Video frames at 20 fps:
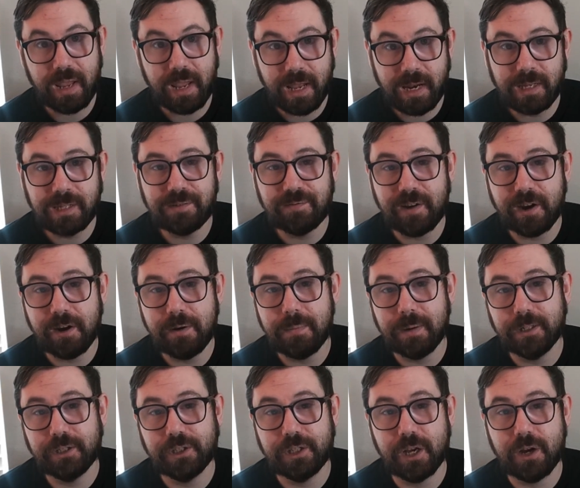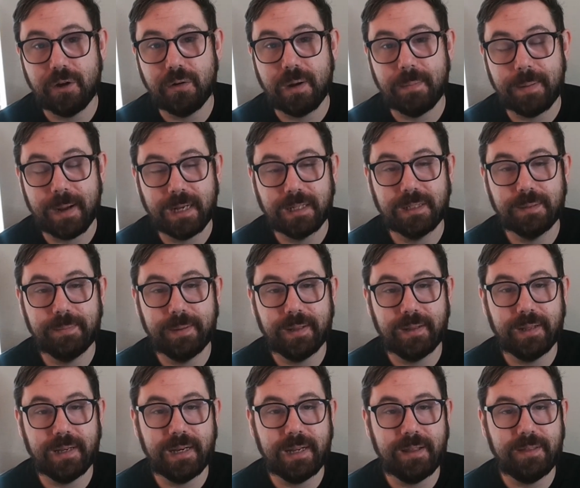it is very much so a
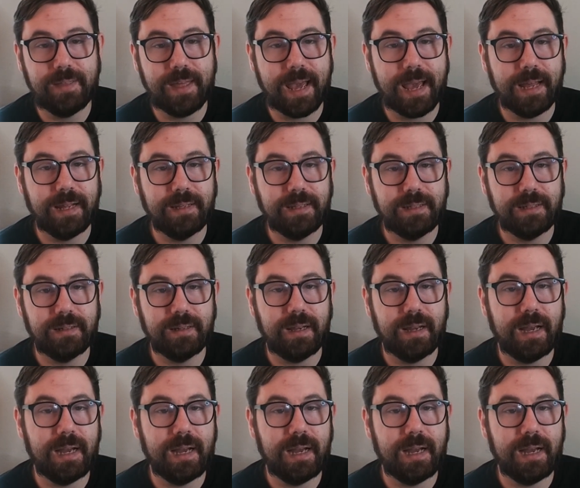possibility that